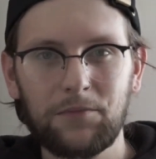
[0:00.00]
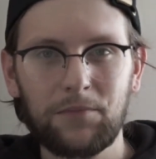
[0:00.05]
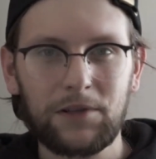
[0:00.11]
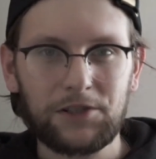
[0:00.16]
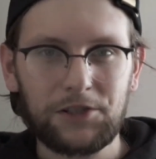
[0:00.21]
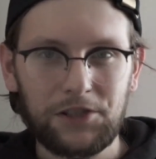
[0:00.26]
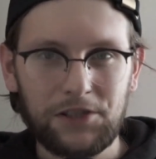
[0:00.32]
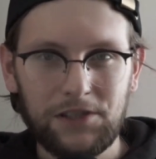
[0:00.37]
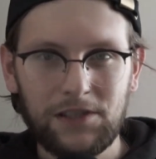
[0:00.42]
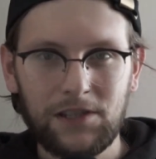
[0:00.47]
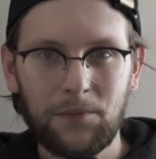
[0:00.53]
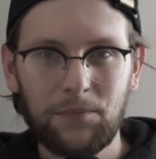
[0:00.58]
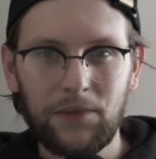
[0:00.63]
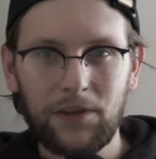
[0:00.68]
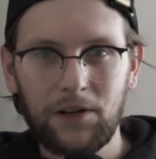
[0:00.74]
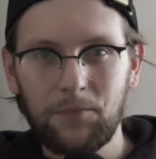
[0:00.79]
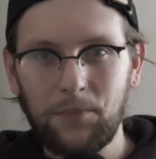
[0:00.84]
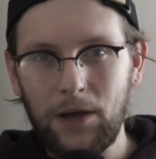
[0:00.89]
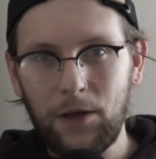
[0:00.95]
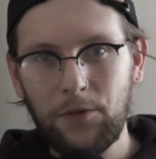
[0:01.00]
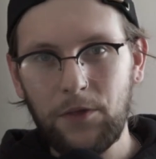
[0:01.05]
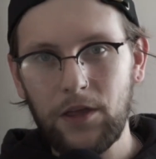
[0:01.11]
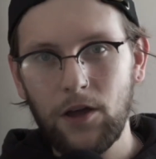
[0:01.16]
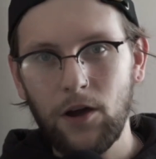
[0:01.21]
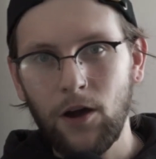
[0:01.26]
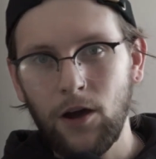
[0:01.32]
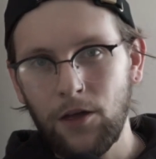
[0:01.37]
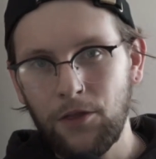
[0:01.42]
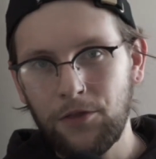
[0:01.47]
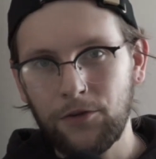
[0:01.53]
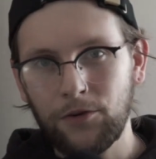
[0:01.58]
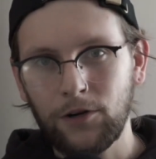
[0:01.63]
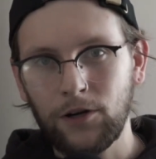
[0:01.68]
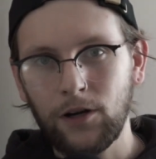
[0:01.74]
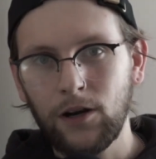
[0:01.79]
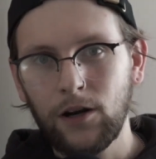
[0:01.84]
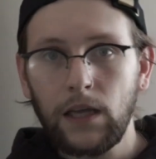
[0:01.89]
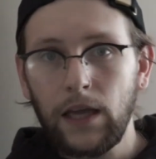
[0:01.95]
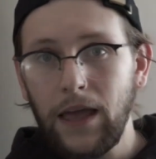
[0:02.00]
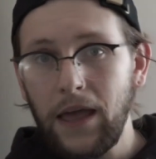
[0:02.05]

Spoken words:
but just something about the author.